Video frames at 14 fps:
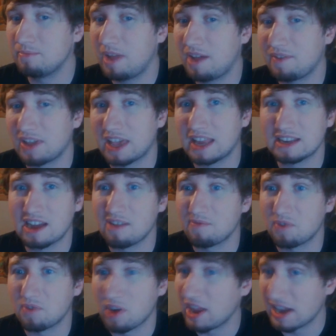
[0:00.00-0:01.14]
having any time
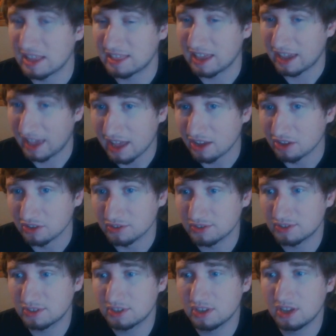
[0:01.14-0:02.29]
for anything
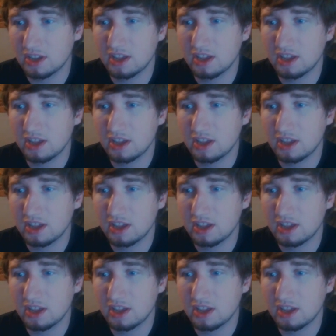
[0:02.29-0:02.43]
else.